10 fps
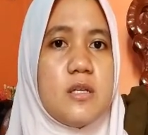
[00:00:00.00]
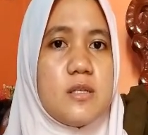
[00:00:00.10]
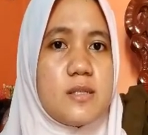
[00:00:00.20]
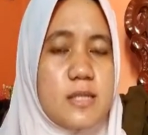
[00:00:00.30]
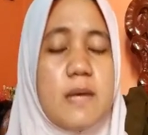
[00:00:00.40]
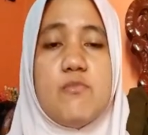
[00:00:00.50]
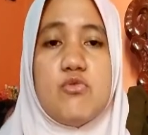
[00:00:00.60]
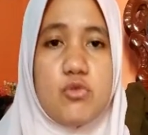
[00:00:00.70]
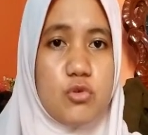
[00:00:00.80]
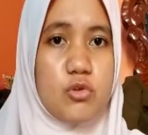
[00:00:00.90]
same
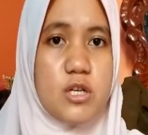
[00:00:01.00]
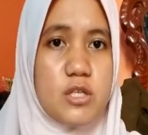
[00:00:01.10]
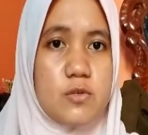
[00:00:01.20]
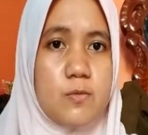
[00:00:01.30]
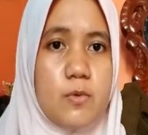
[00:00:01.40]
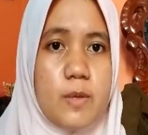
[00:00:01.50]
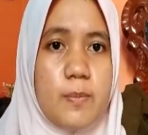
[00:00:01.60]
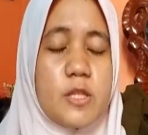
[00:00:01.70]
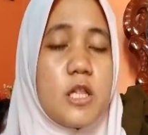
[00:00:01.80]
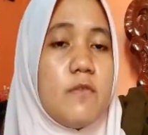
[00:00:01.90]
students who
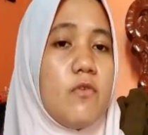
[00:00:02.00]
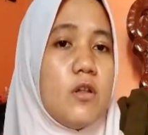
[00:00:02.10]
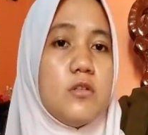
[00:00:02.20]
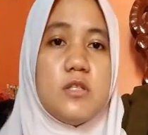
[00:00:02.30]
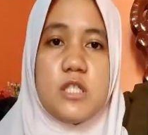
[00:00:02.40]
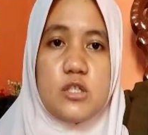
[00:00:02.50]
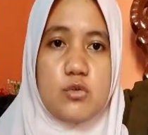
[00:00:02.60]
repeatedly volunteer